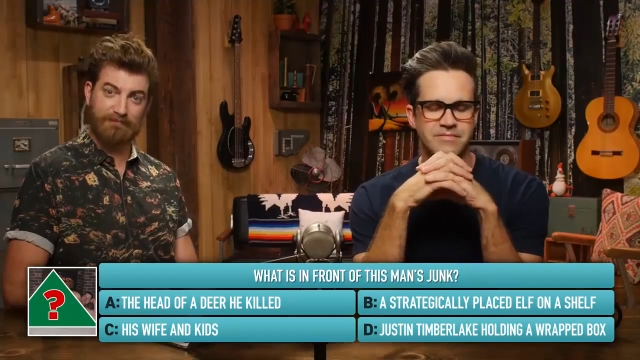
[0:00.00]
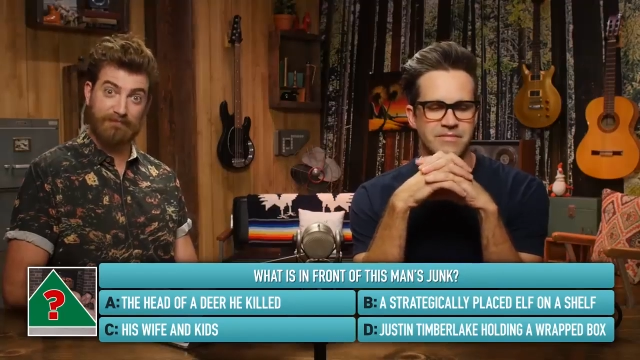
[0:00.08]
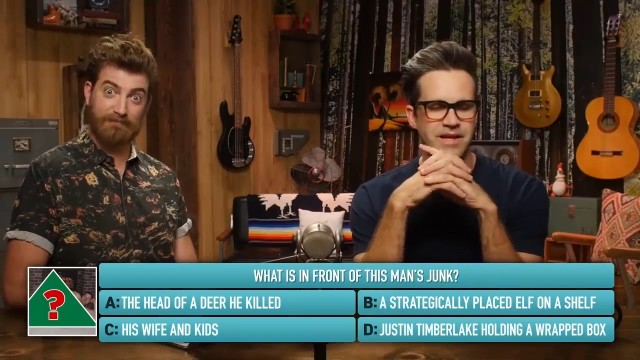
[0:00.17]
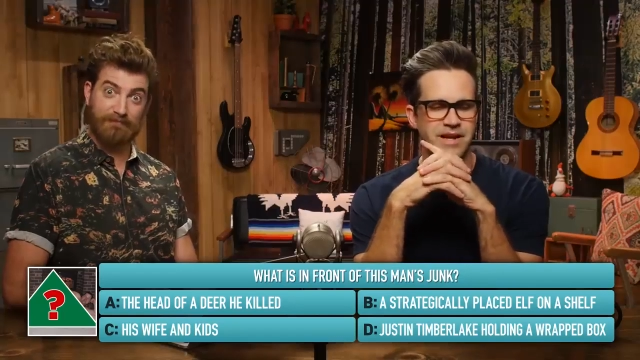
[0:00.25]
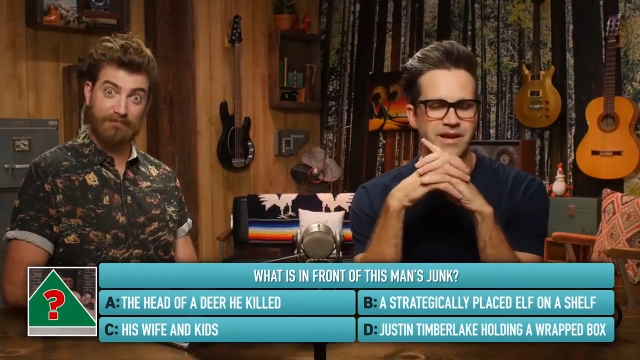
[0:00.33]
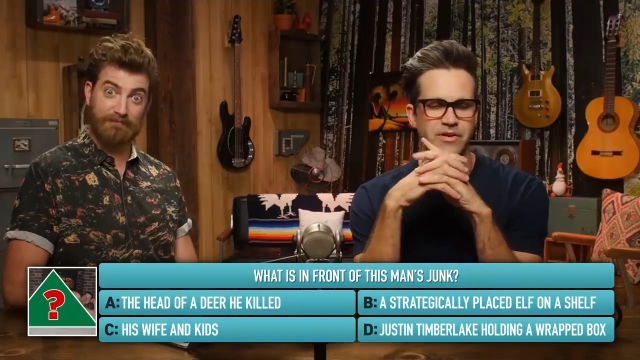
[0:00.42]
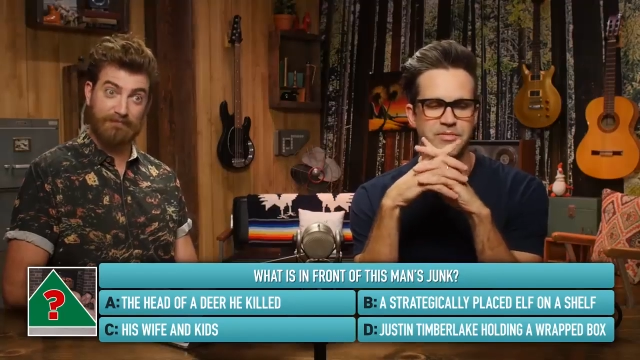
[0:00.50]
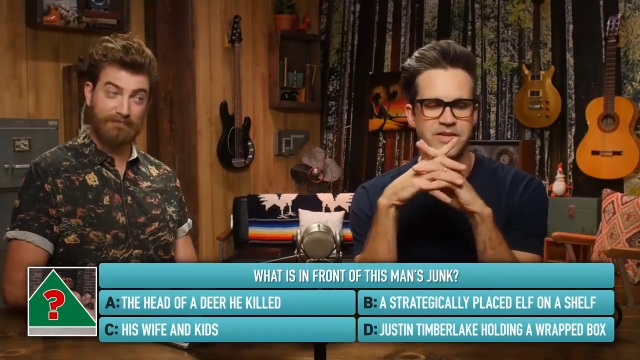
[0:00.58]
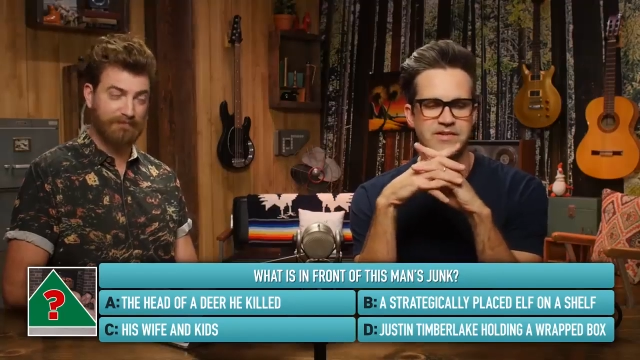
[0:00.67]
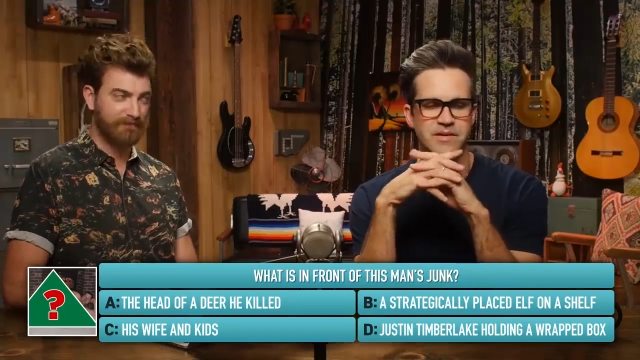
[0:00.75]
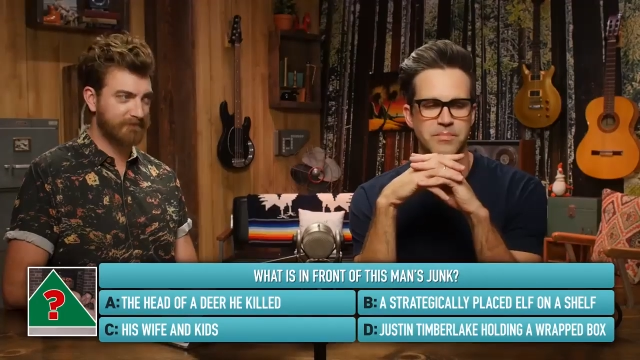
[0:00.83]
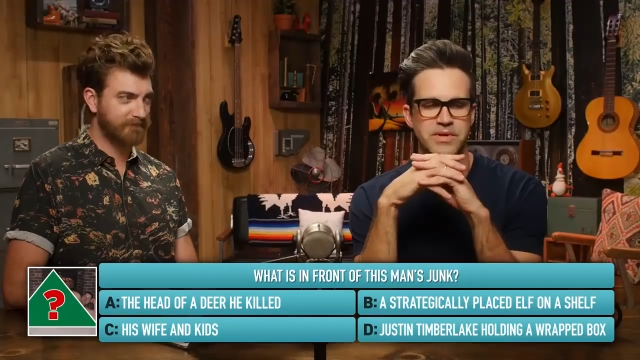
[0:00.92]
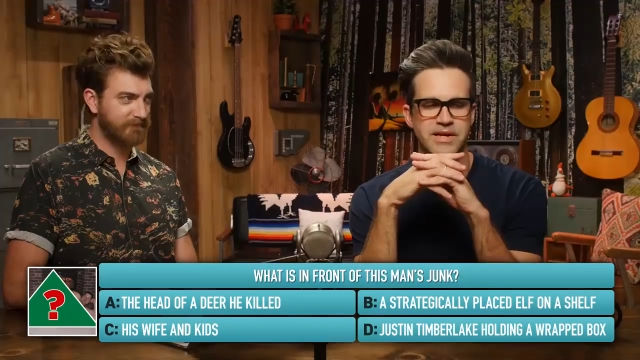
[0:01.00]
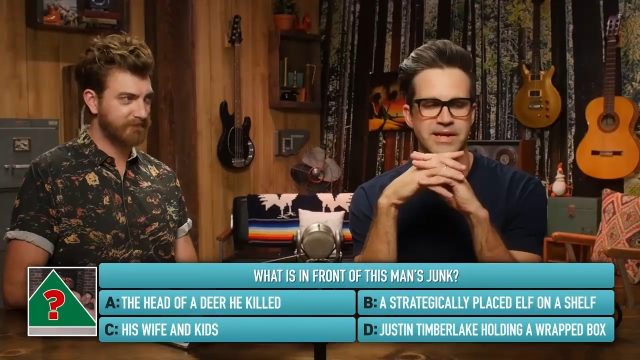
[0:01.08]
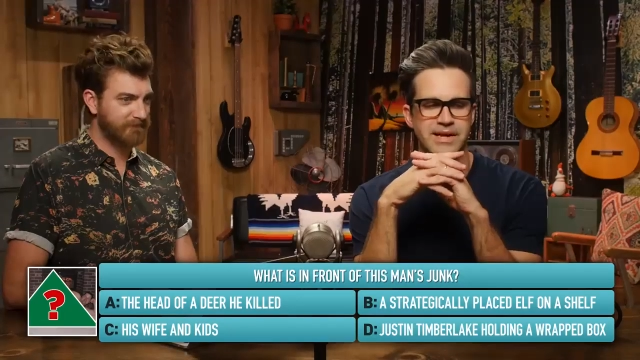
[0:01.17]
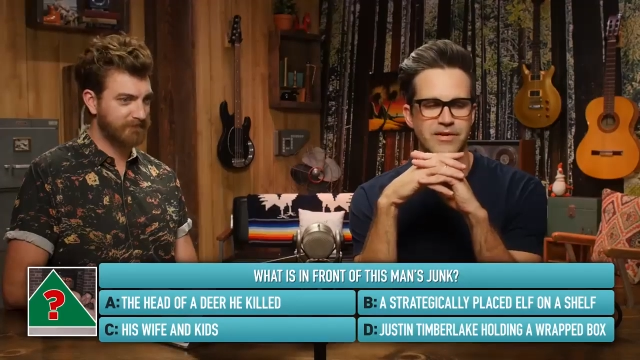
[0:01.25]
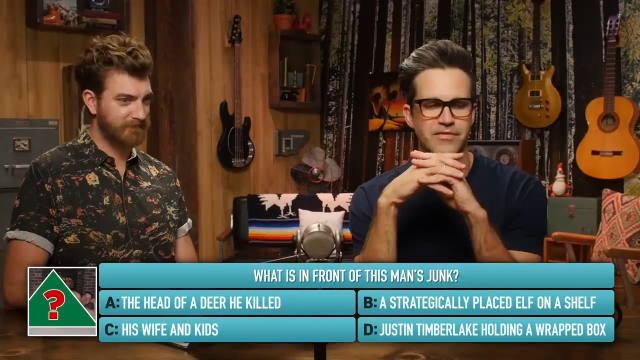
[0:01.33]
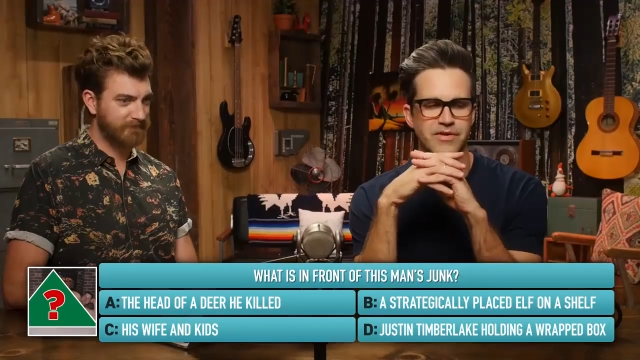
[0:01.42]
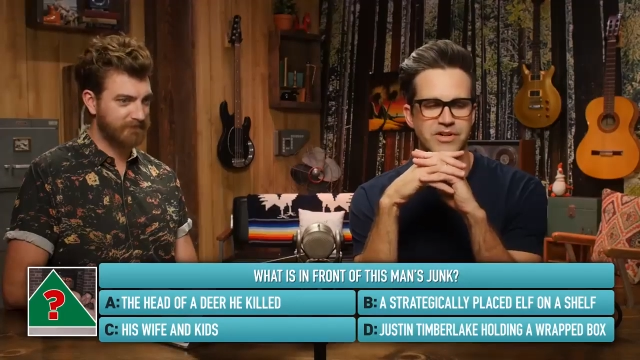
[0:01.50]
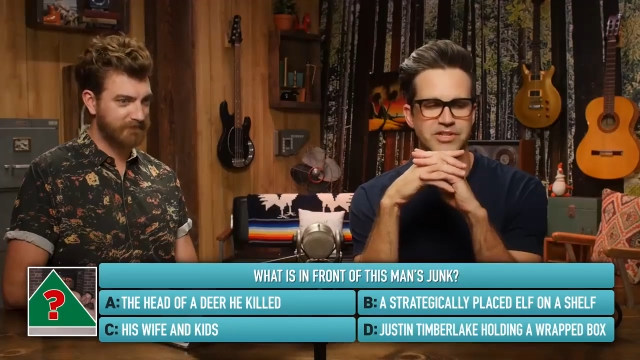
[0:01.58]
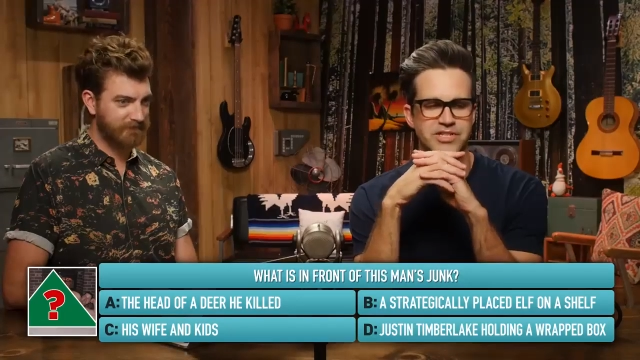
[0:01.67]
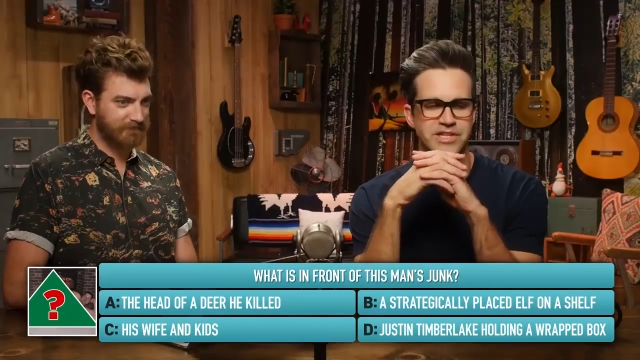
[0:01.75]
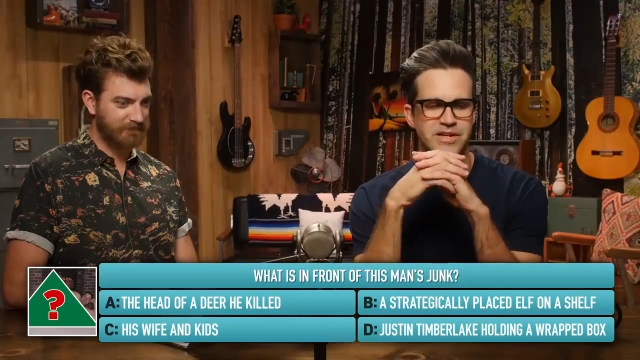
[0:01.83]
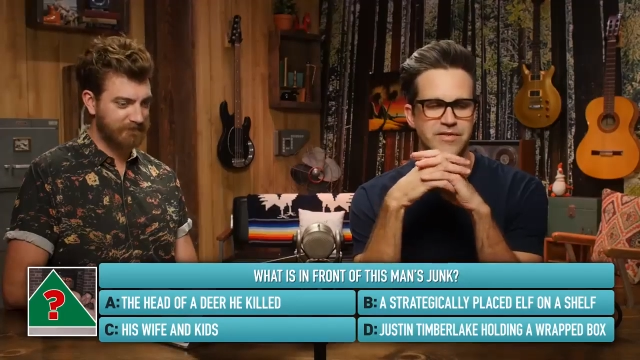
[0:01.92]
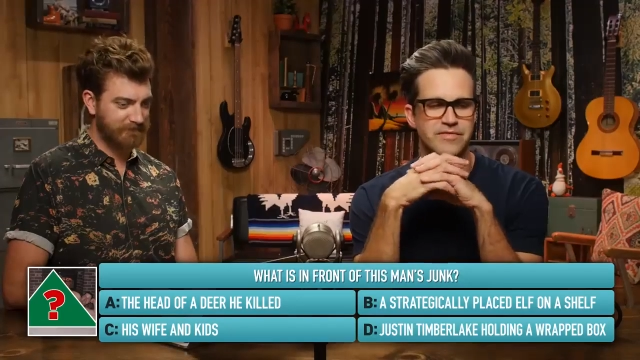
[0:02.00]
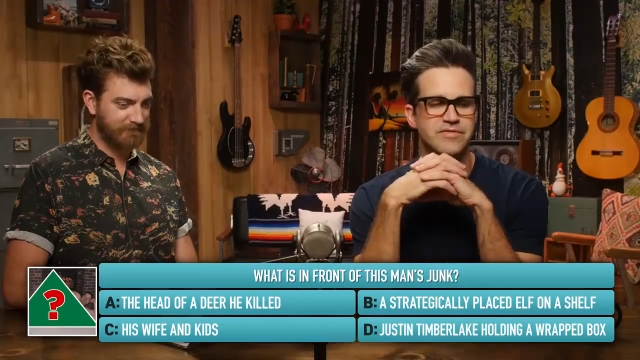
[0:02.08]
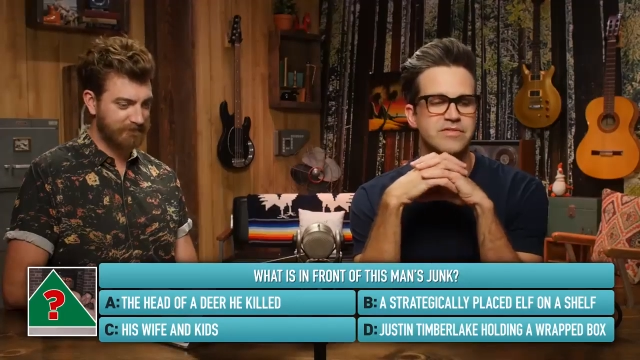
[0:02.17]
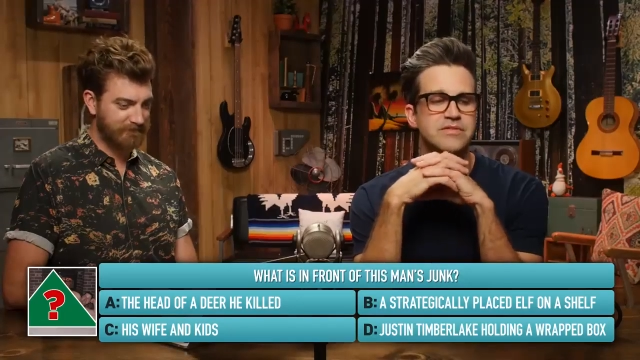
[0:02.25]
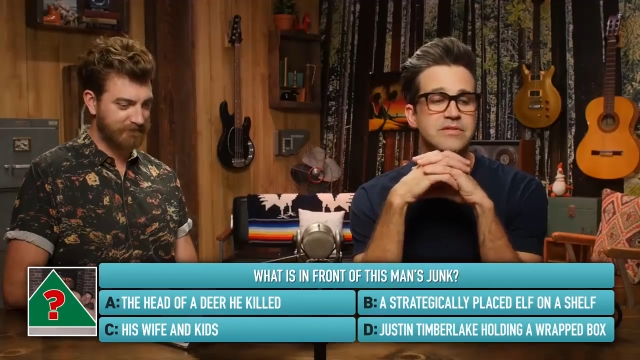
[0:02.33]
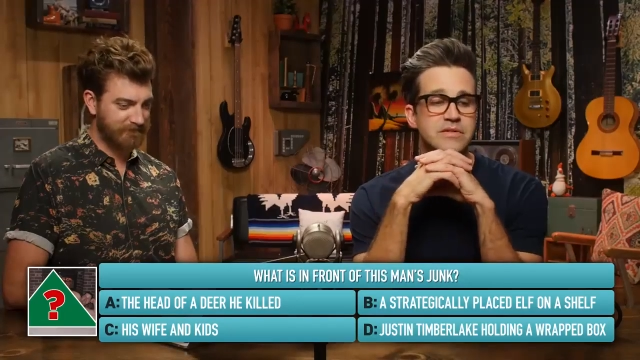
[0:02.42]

Speaker 1: Man, I hope that's a big elf on a shelf.